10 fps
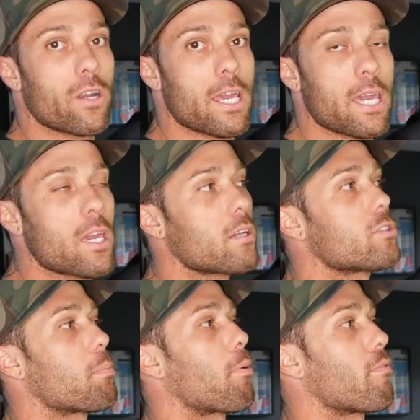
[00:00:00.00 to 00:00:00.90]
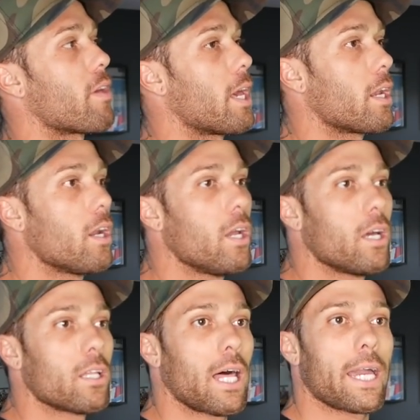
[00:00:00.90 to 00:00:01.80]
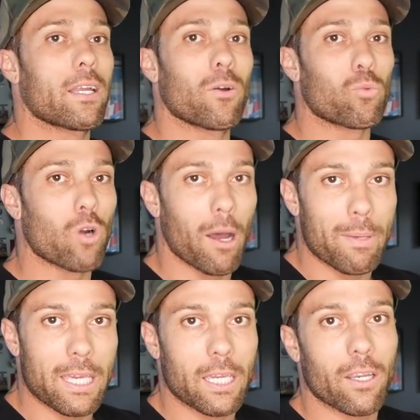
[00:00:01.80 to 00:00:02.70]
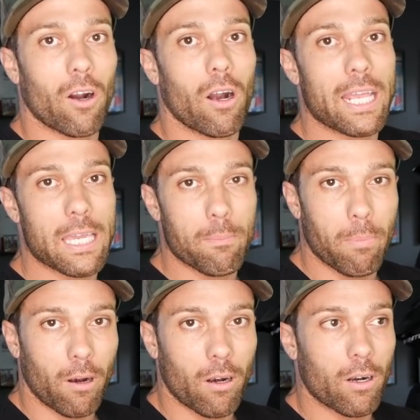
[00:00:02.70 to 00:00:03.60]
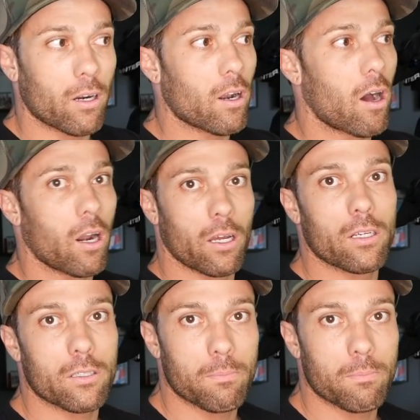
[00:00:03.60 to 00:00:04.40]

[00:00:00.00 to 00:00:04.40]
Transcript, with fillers: knee to prevent like rubbing or heat burn on a